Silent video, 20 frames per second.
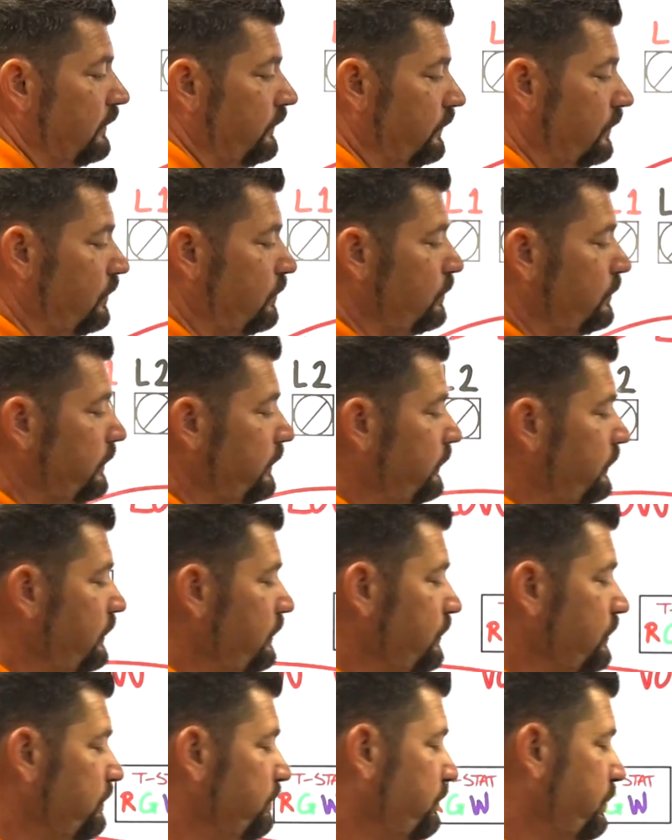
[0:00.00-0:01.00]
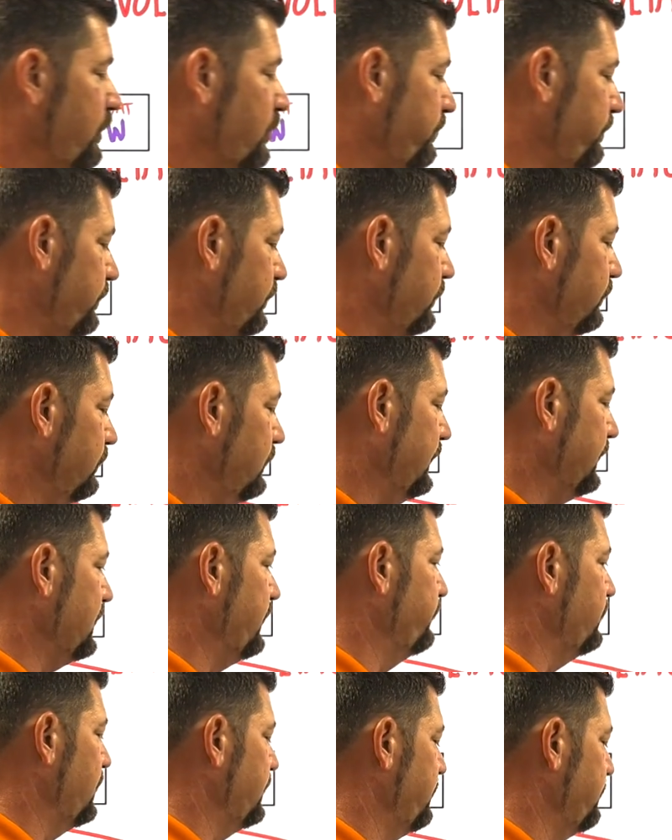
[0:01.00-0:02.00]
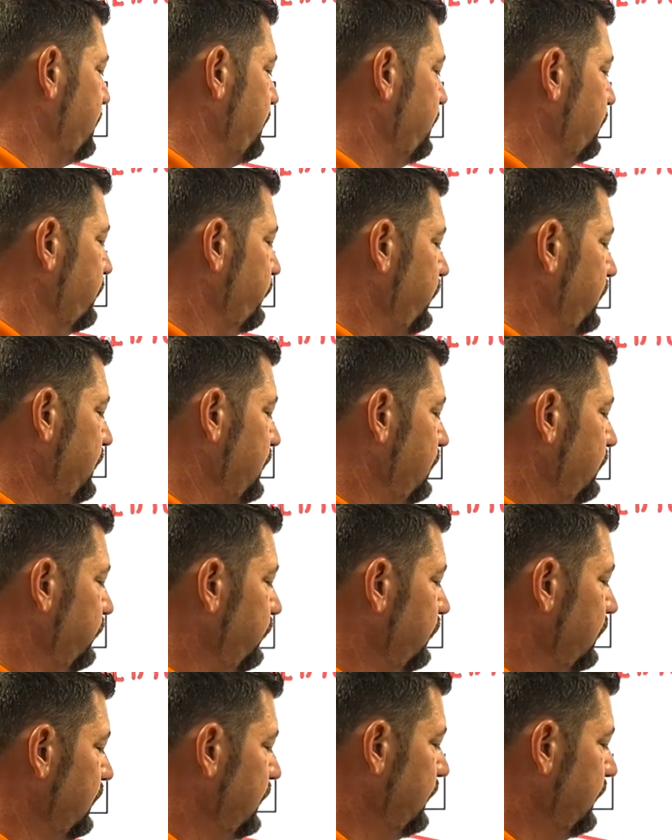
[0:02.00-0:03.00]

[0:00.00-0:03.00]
So we'll just use purple like I've done in my other videos.